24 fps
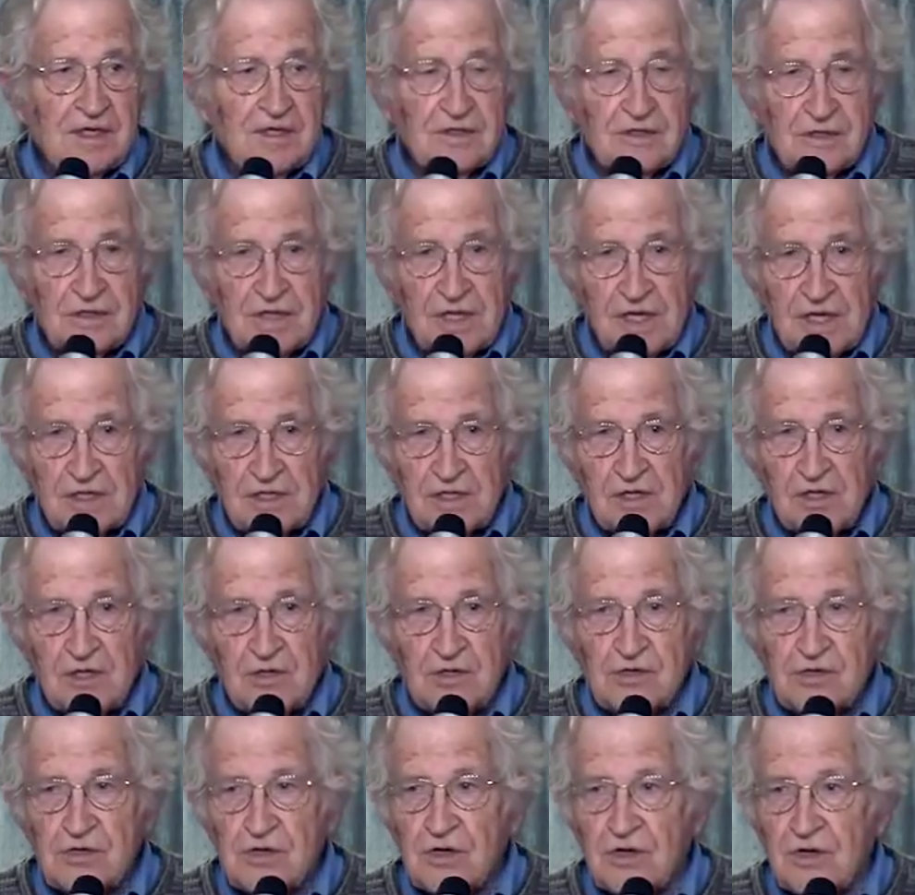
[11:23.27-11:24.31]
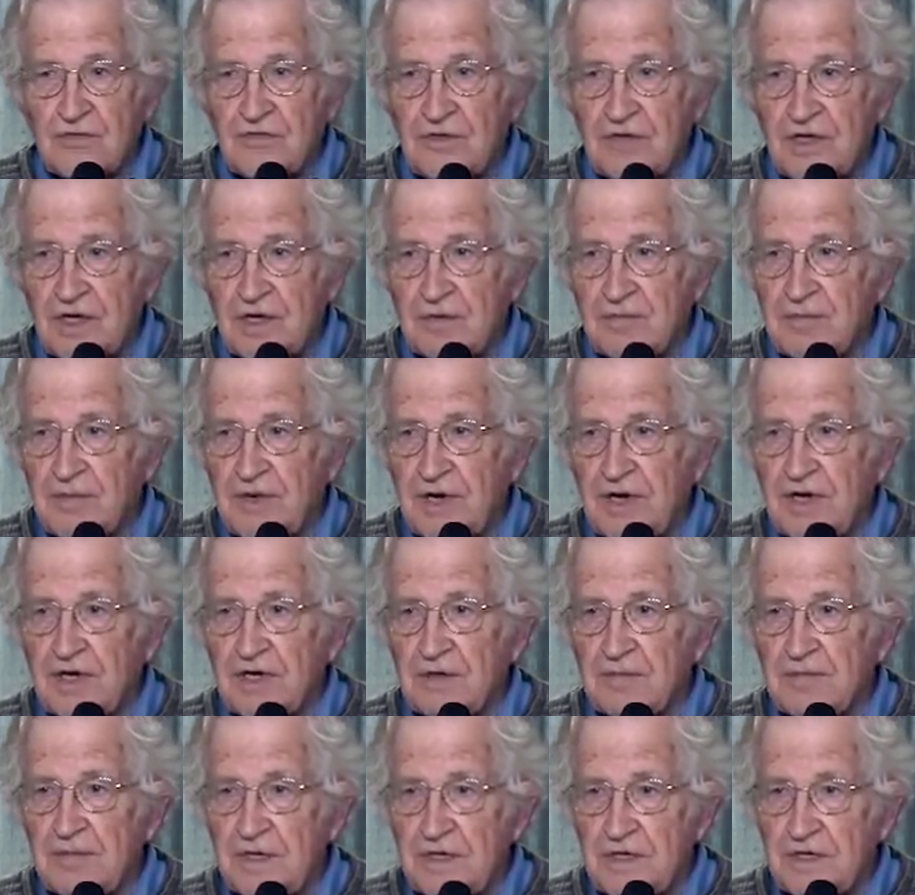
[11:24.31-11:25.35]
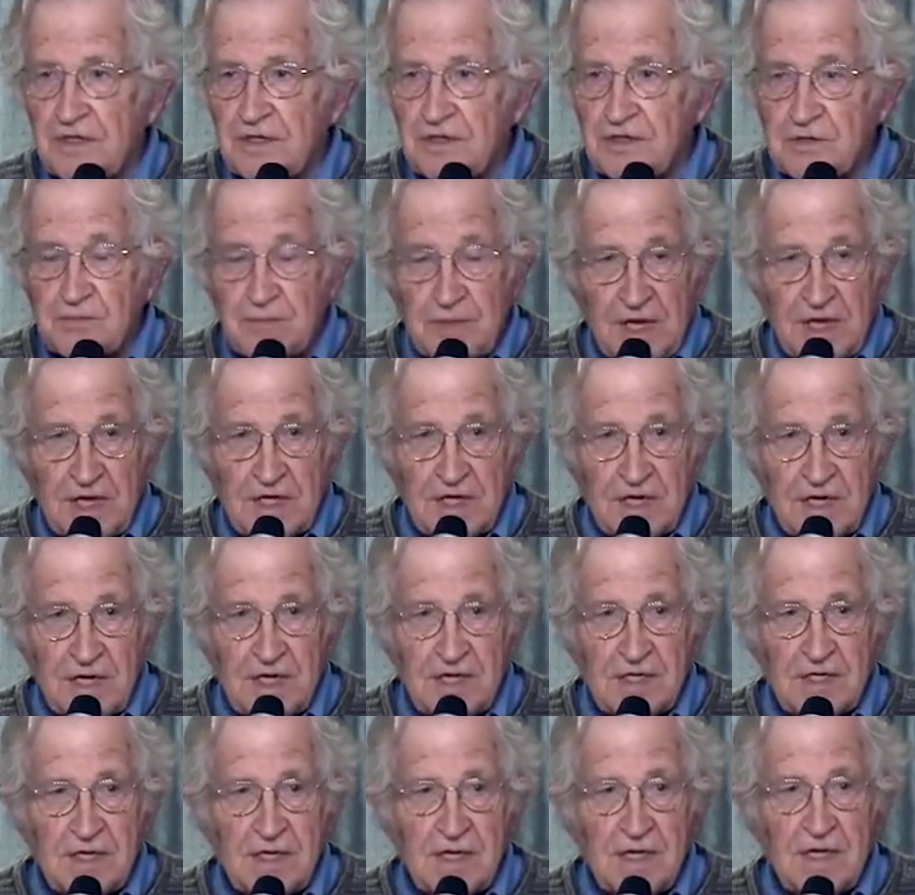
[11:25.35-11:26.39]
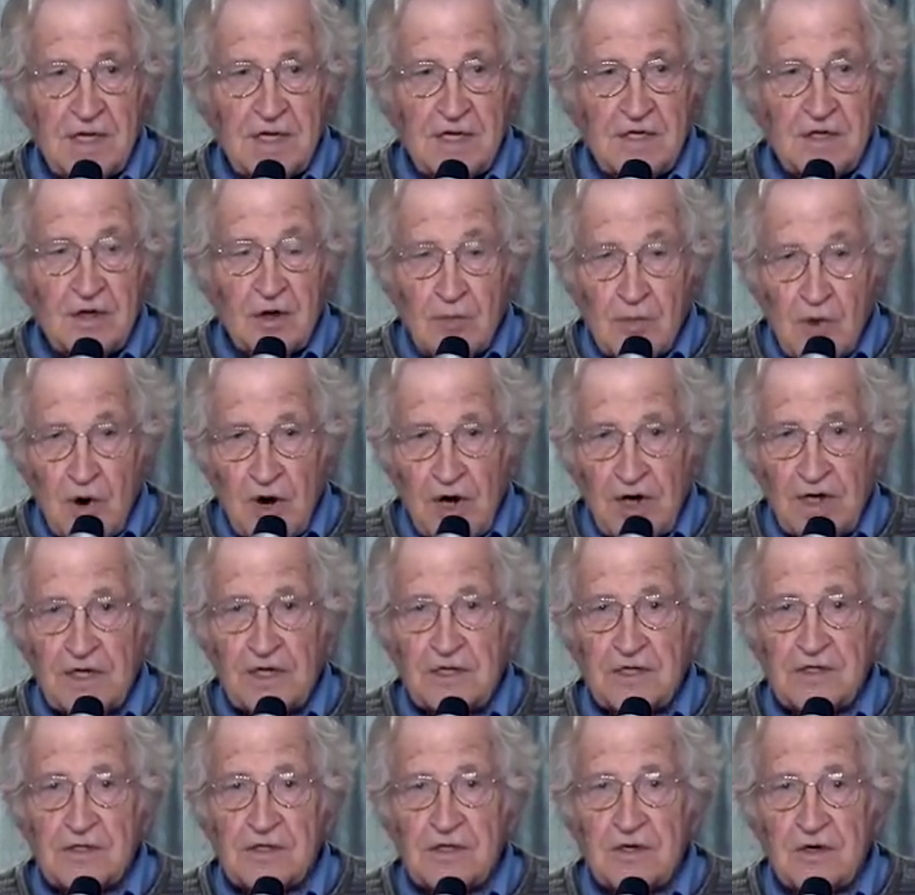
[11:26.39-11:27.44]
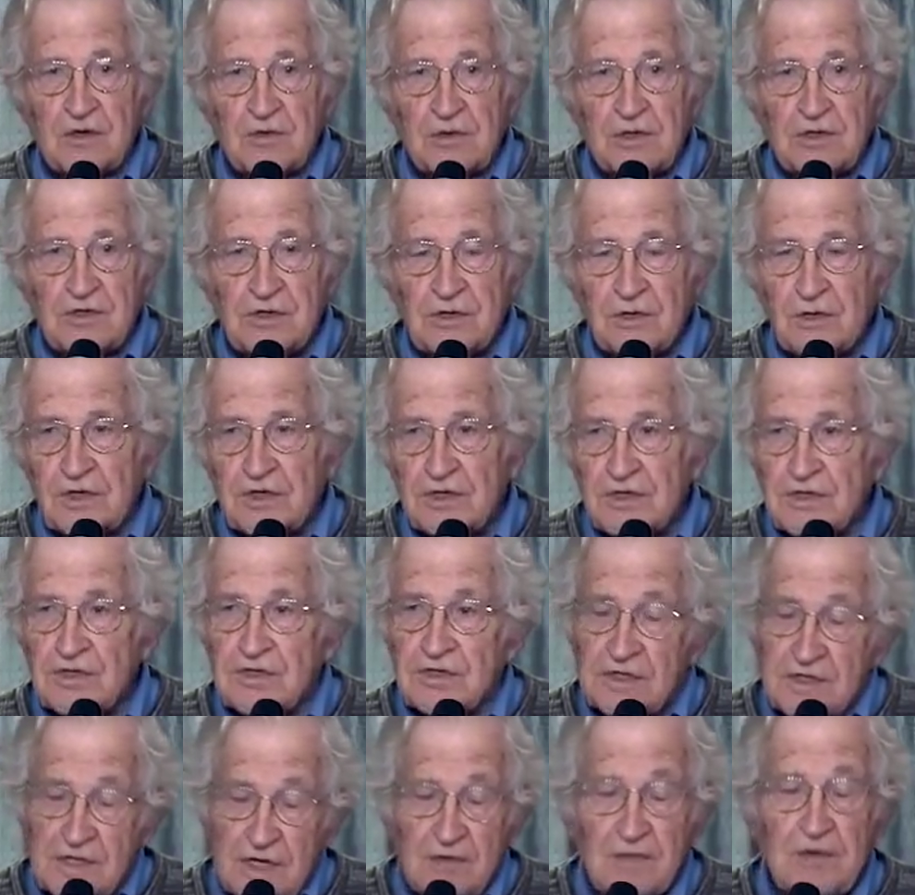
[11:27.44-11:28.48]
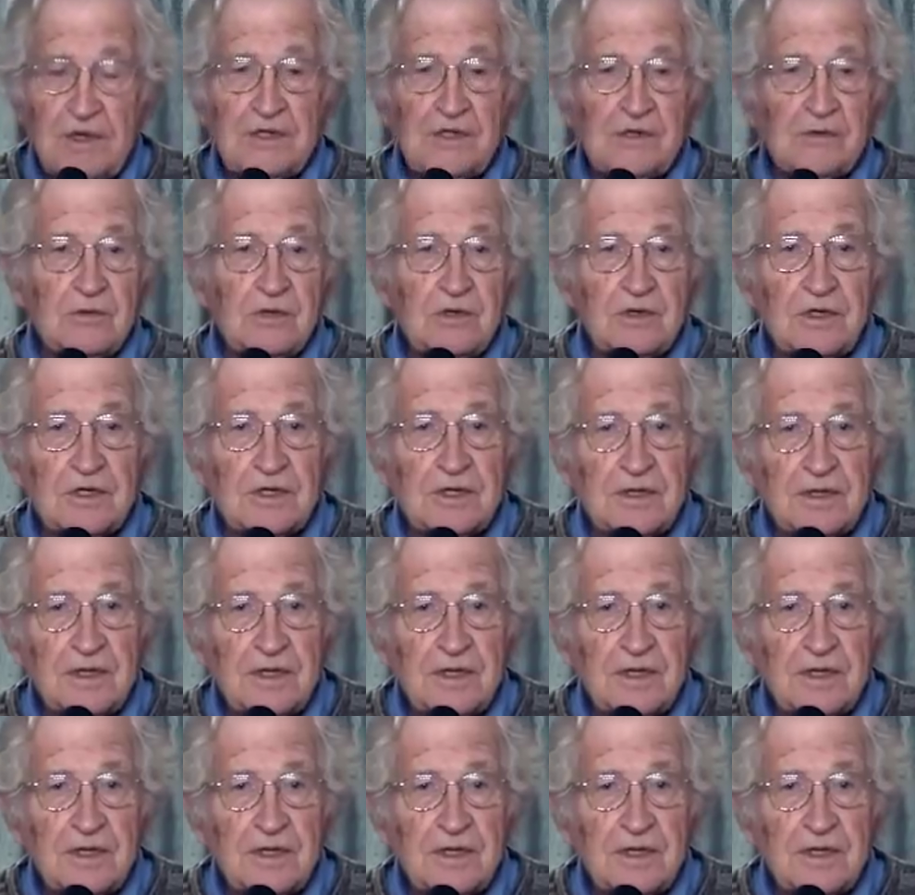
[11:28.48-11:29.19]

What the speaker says: So they closed off the empire, meaning Japan had no markets, no resources, and they went to war.